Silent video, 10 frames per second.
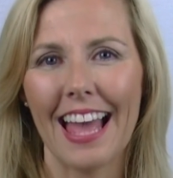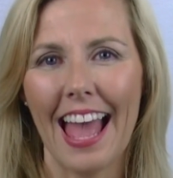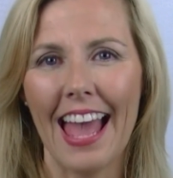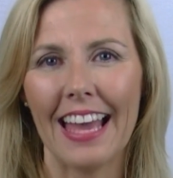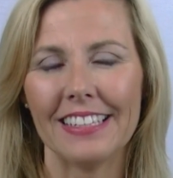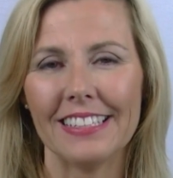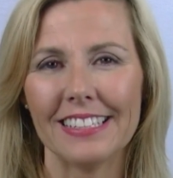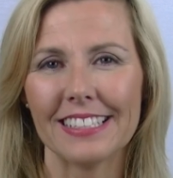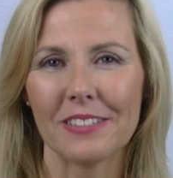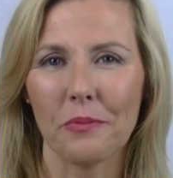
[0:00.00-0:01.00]

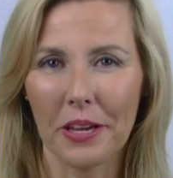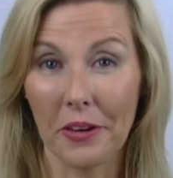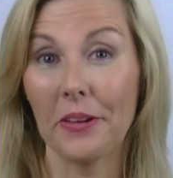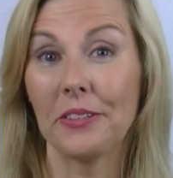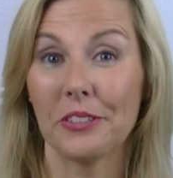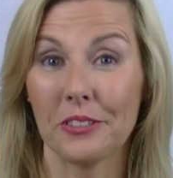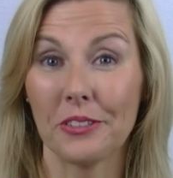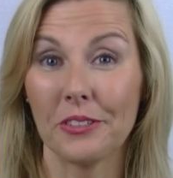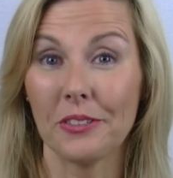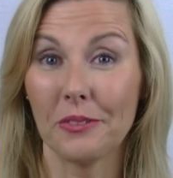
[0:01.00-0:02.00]
and we're going
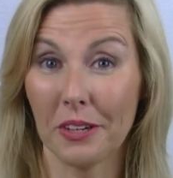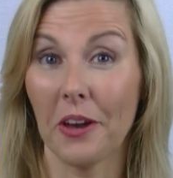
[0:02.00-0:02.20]
to